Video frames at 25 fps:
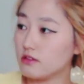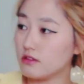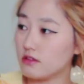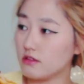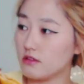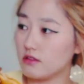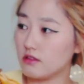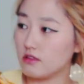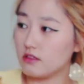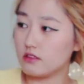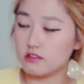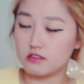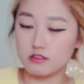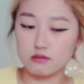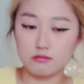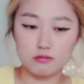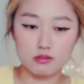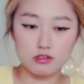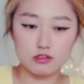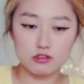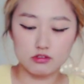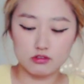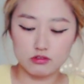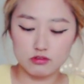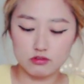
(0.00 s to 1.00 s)
So here's a
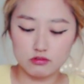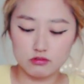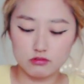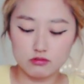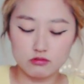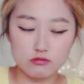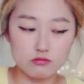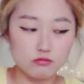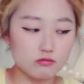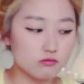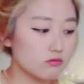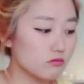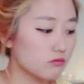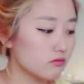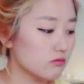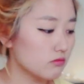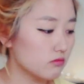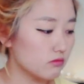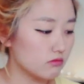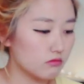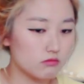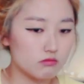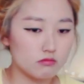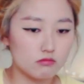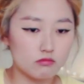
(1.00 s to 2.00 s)
mushroom.
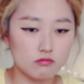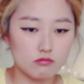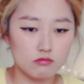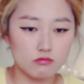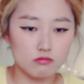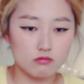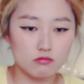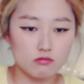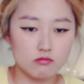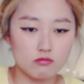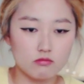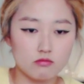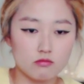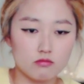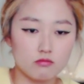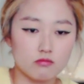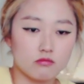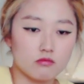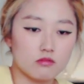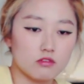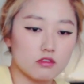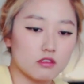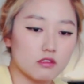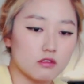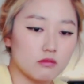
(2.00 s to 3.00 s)

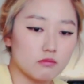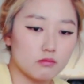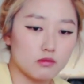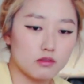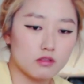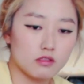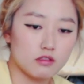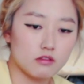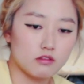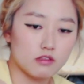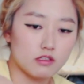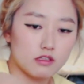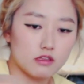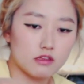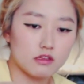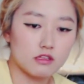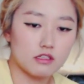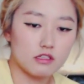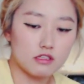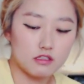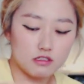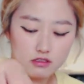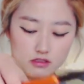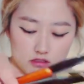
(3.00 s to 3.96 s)
Put it right